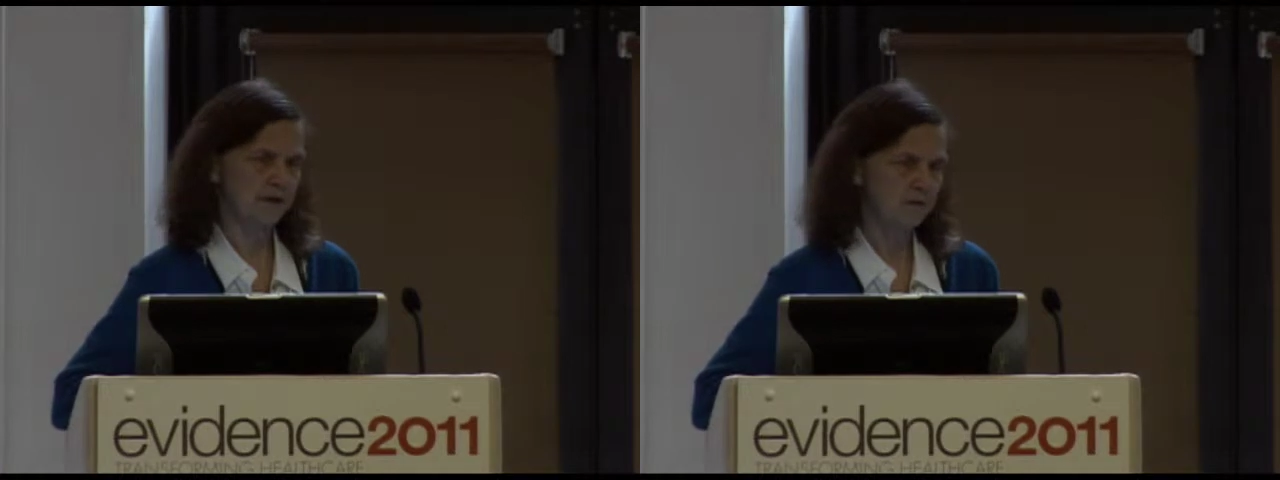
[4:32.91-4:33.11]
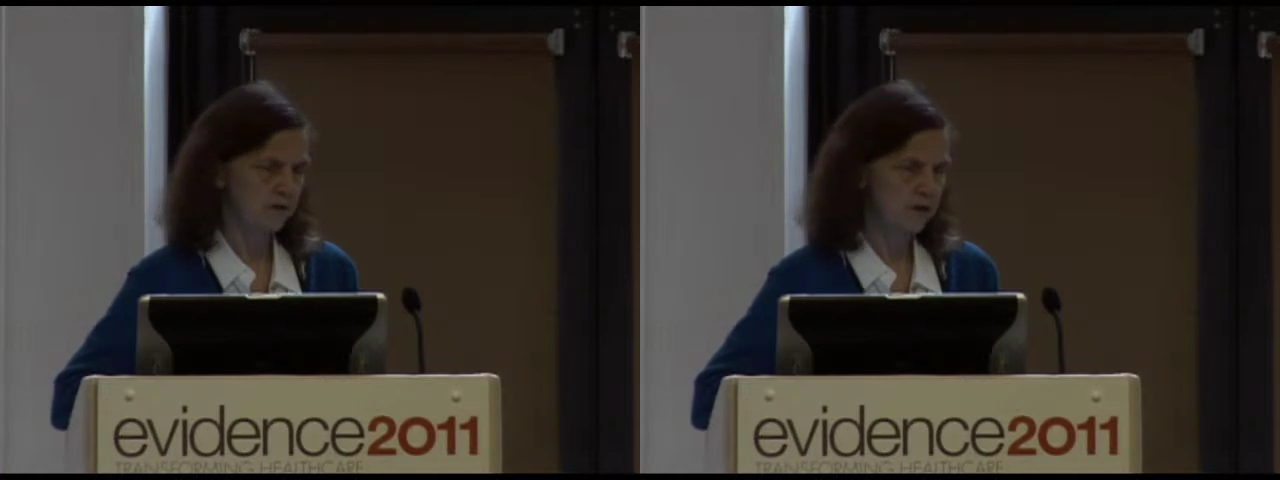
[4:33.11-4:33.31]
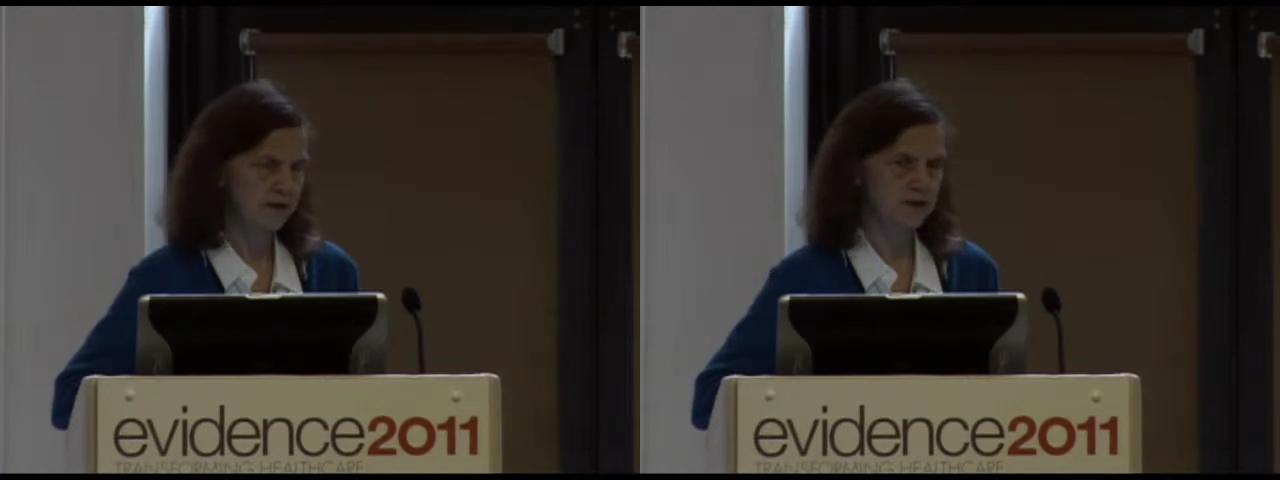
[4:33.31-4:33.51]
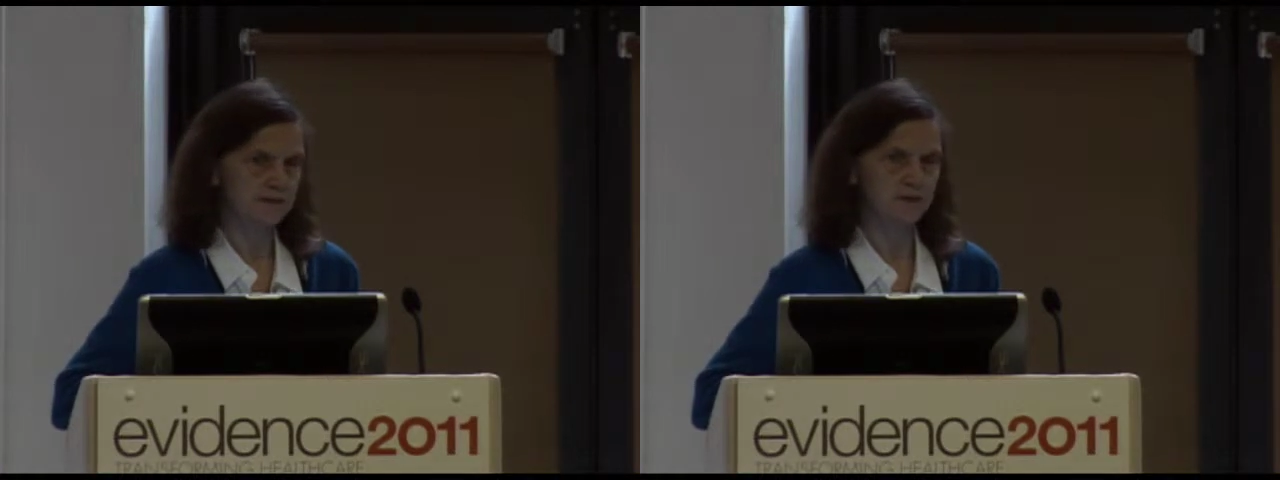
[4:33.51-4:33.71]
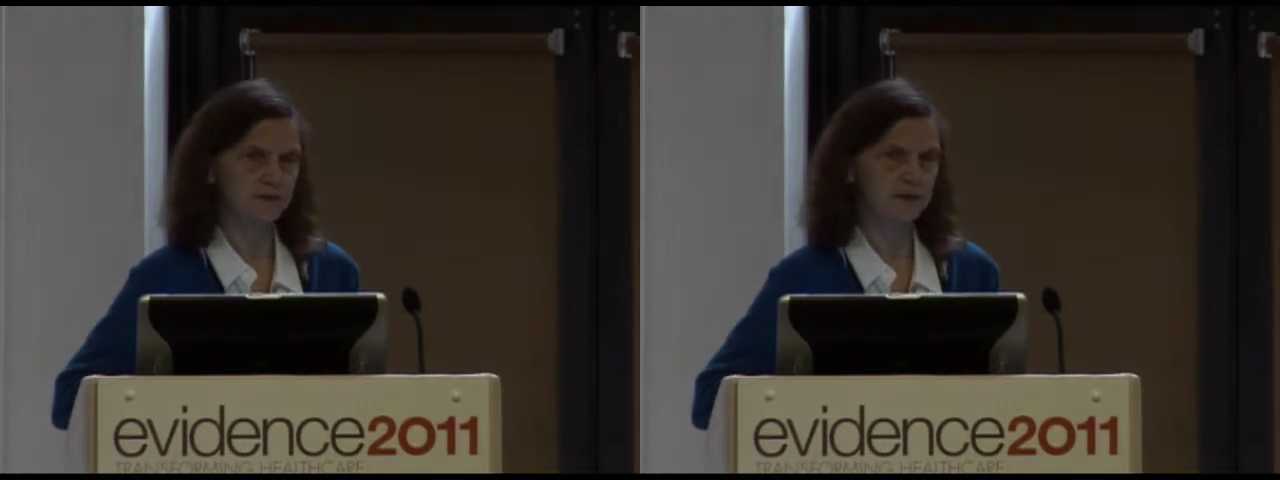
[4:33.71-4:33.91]
that really
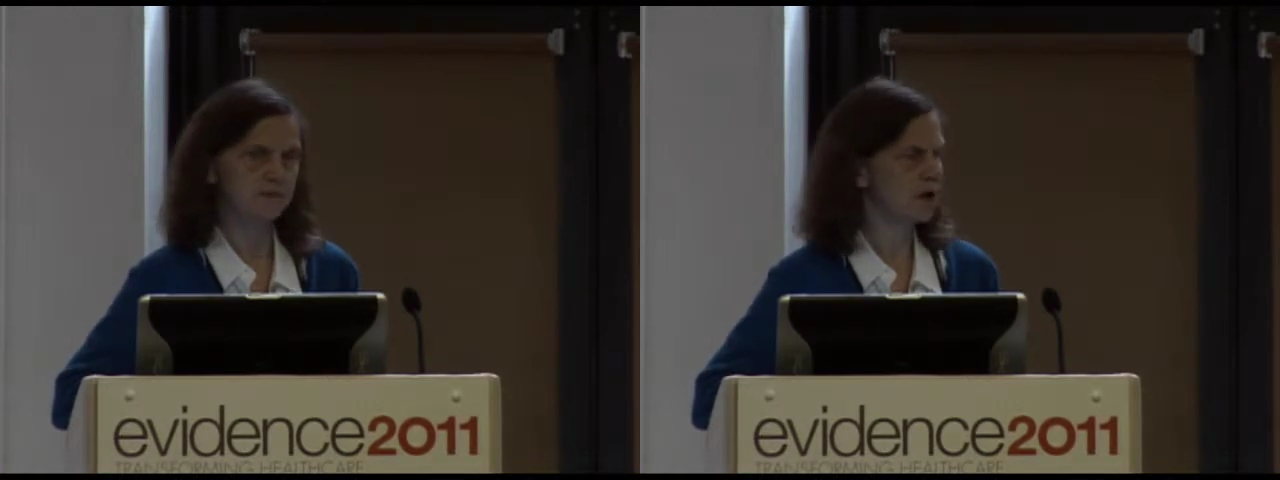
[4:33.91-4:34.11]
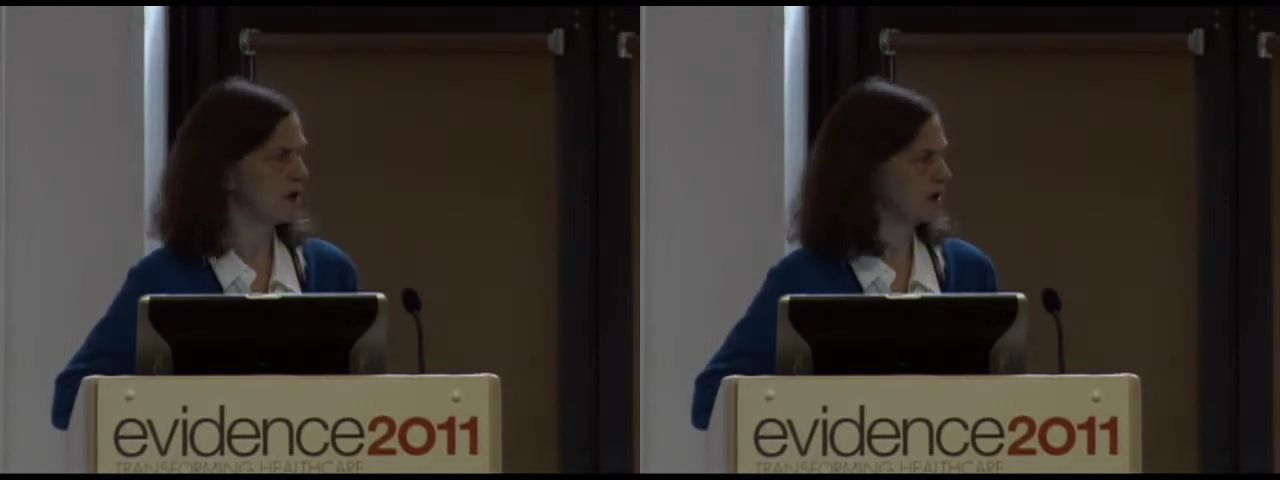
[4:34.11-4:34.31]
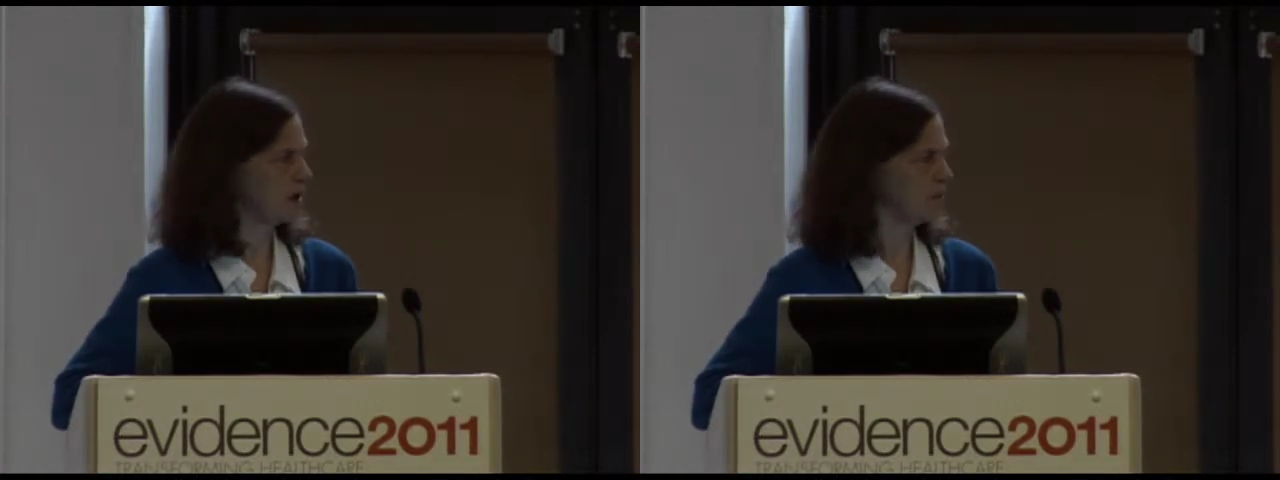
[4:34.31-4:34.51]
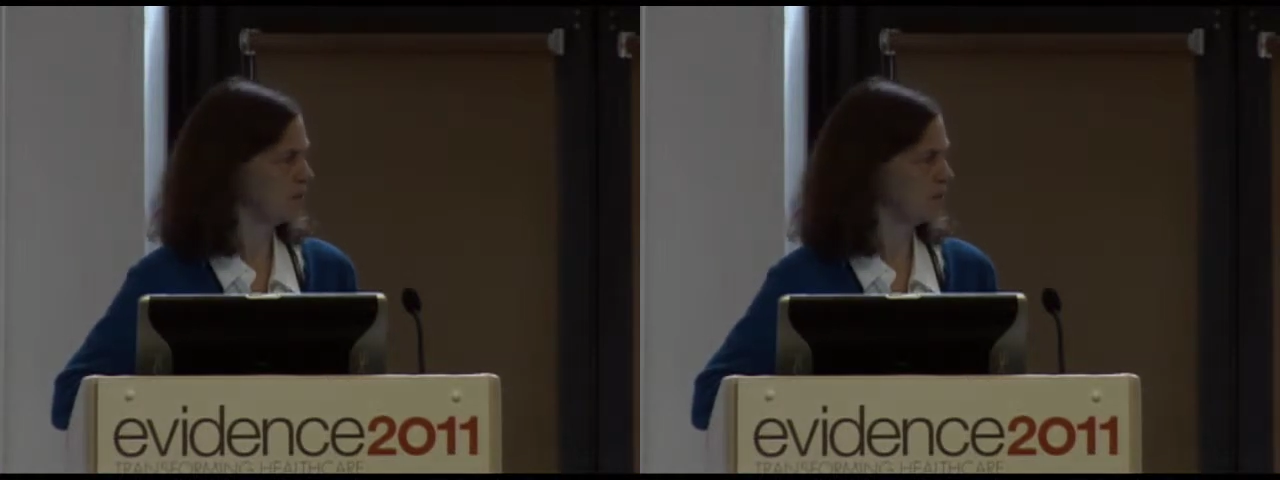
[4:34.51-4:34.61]
difficult in my labour,